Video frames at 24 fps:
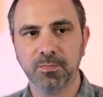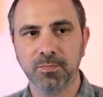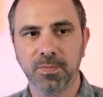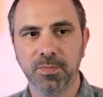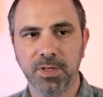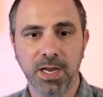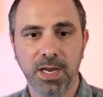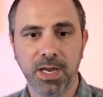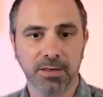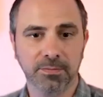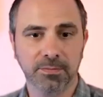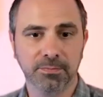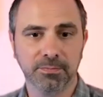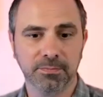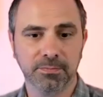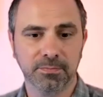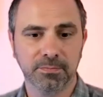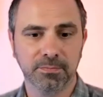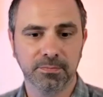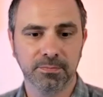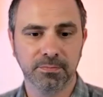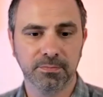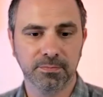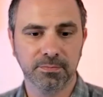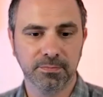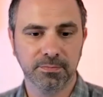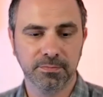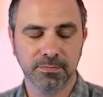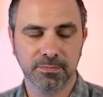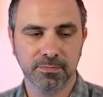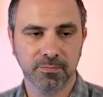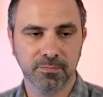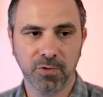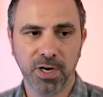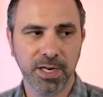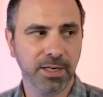Yeah.
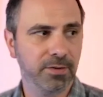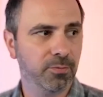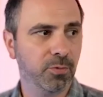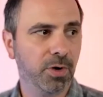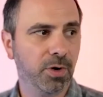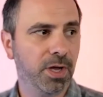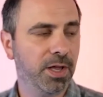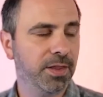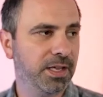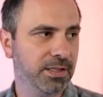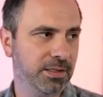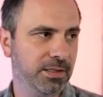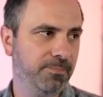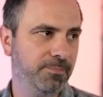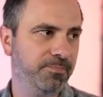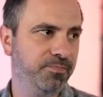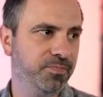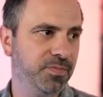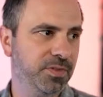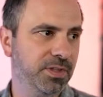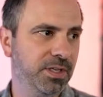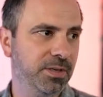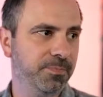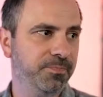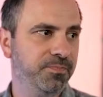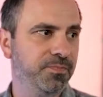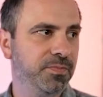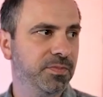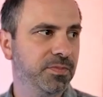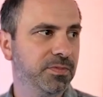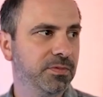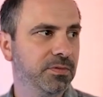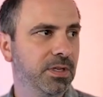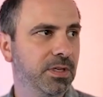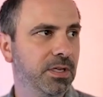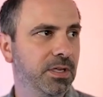Right. Well, the
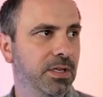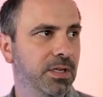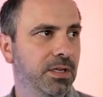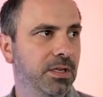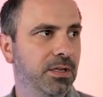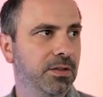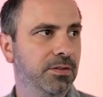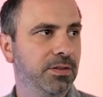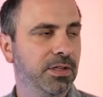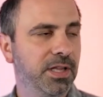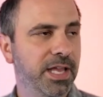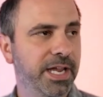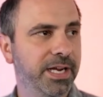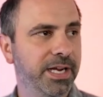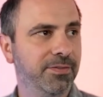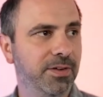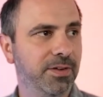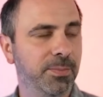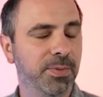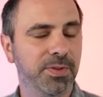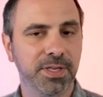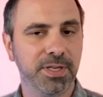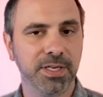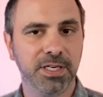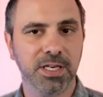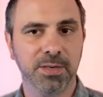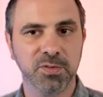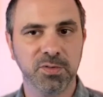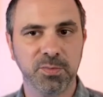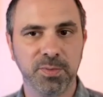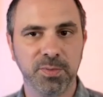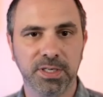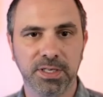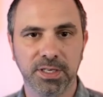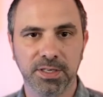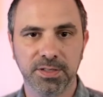lack of empathy comes
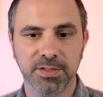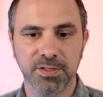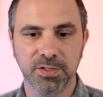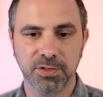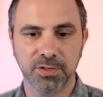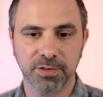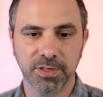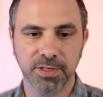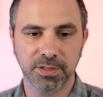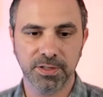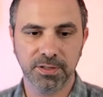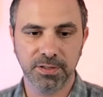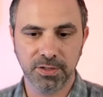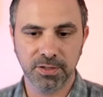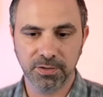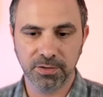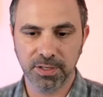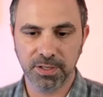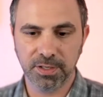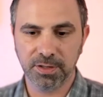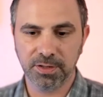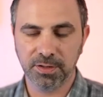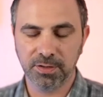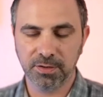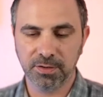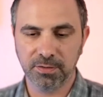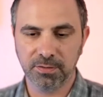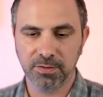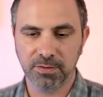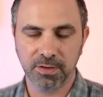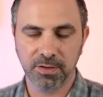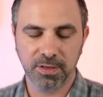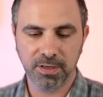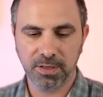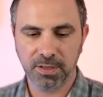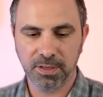because you're in
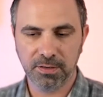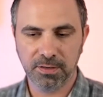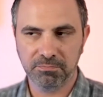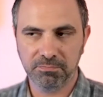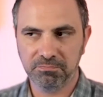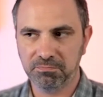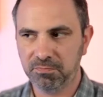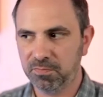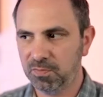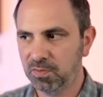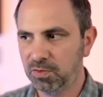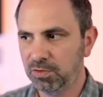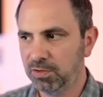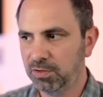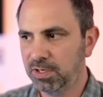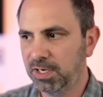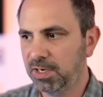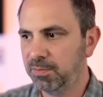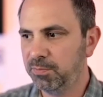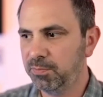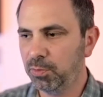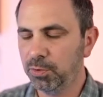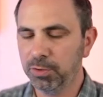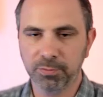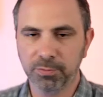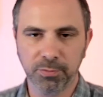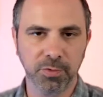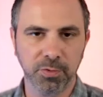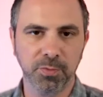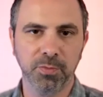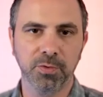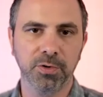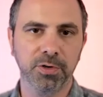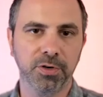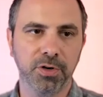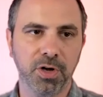a boardroom
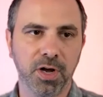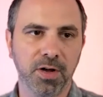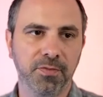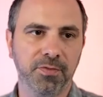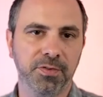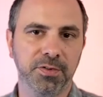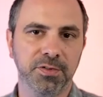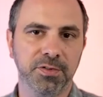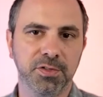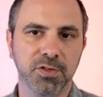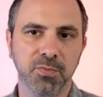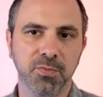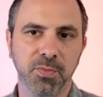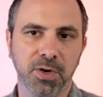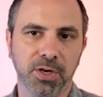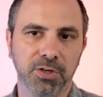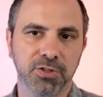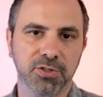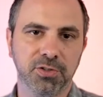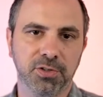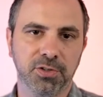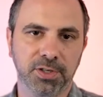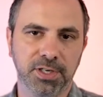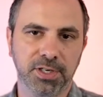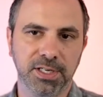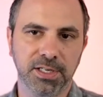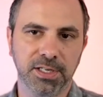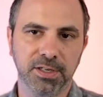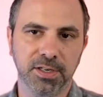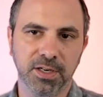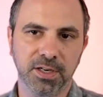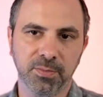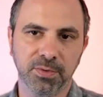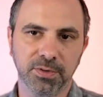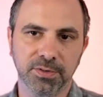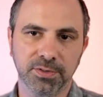or an office too much looking at
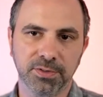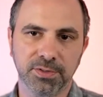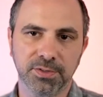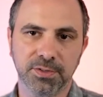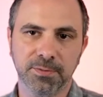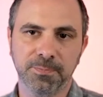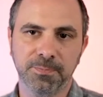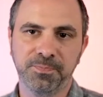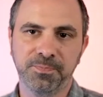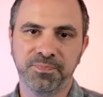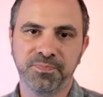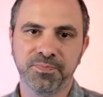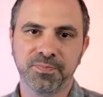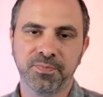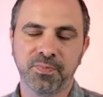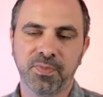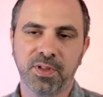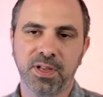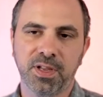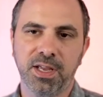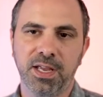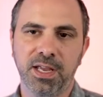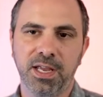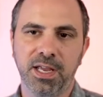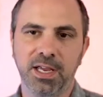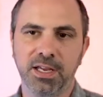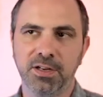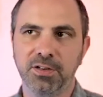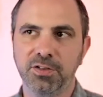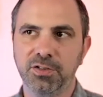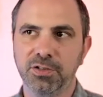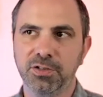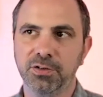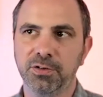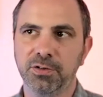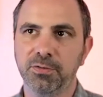numbers, and
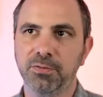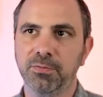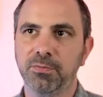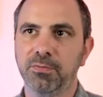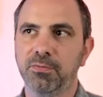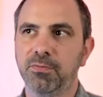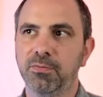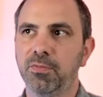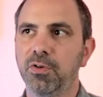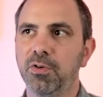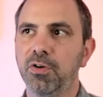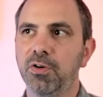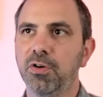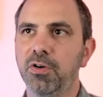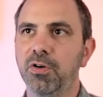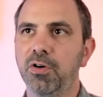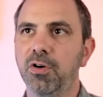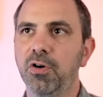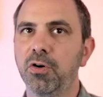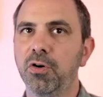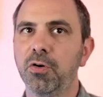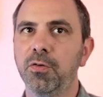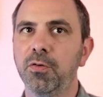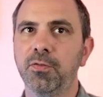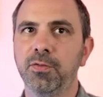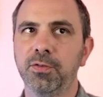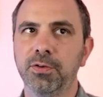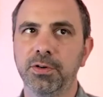you're over